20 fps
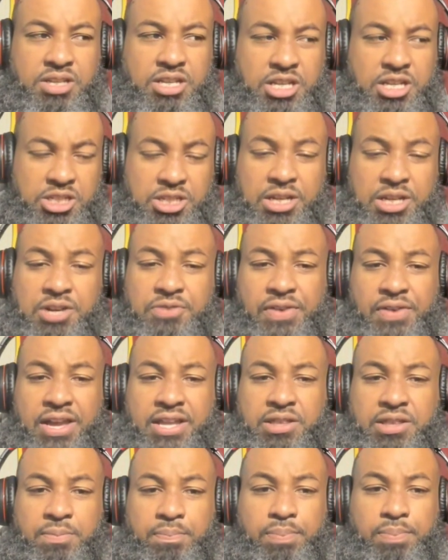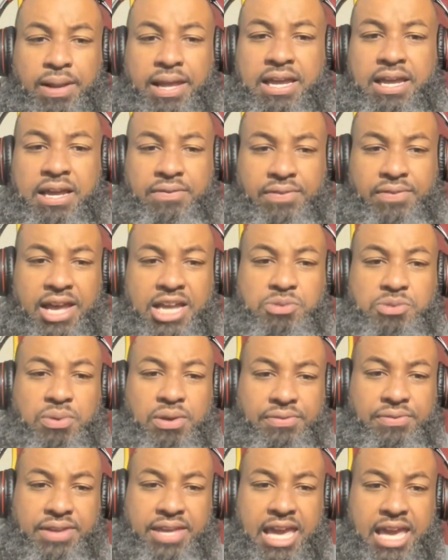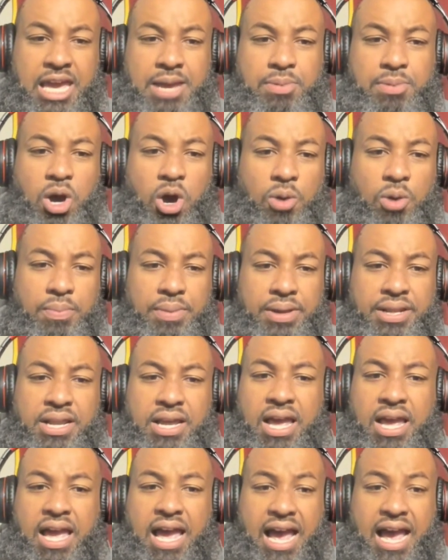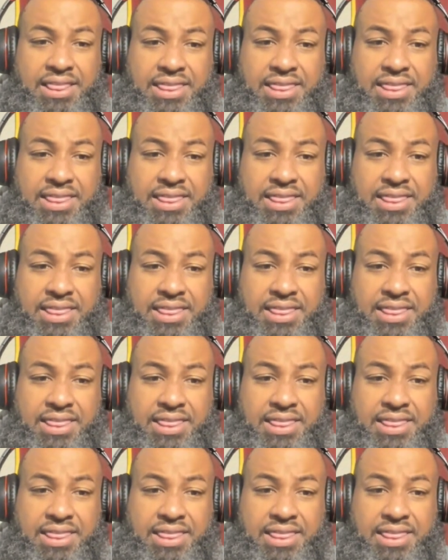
consider the fact the play of last week of Cam Coleman, I